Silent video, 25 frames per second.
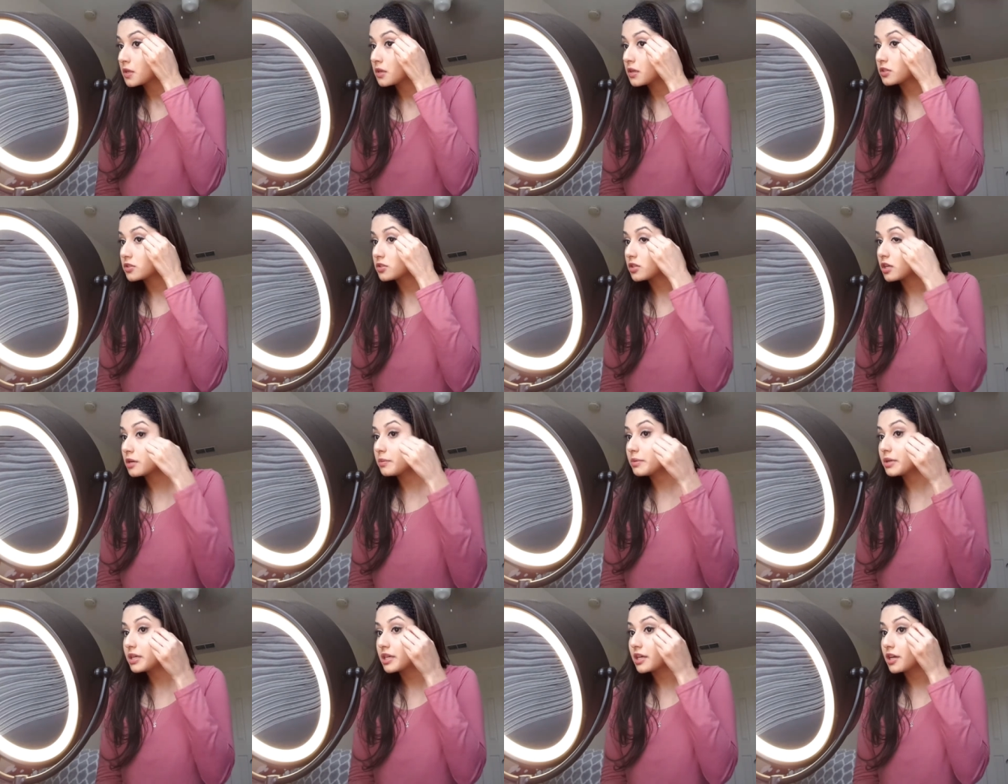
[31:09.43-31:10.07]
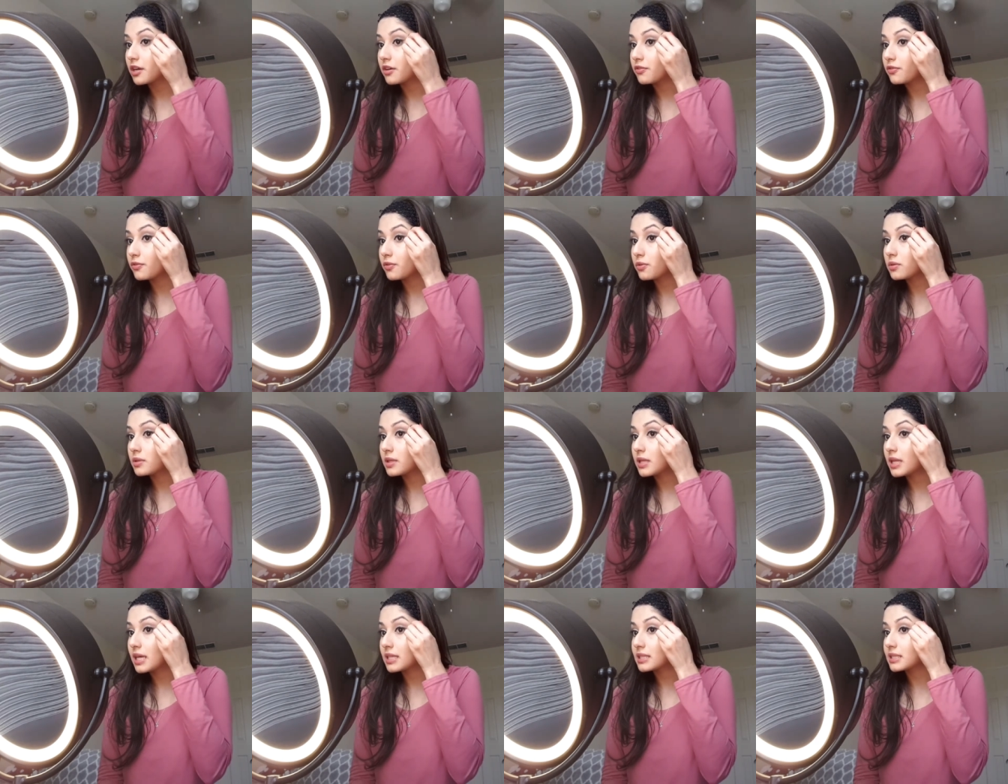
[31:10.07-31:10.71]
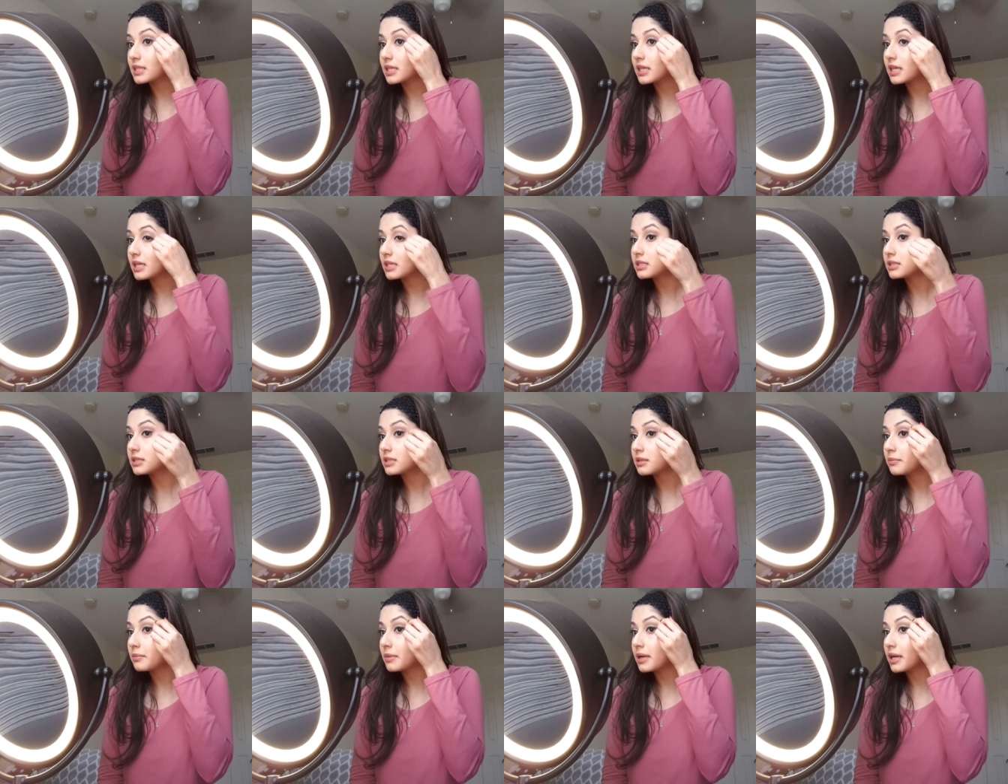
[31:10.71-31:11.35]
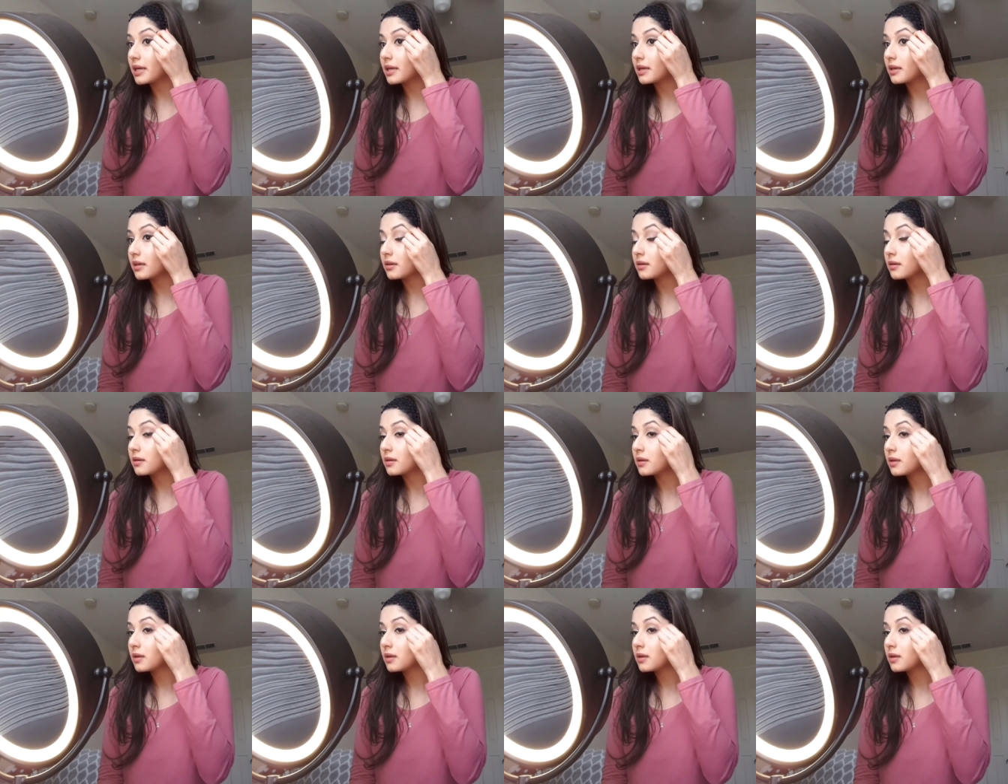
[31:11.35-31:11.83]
I try to be careful not to get into my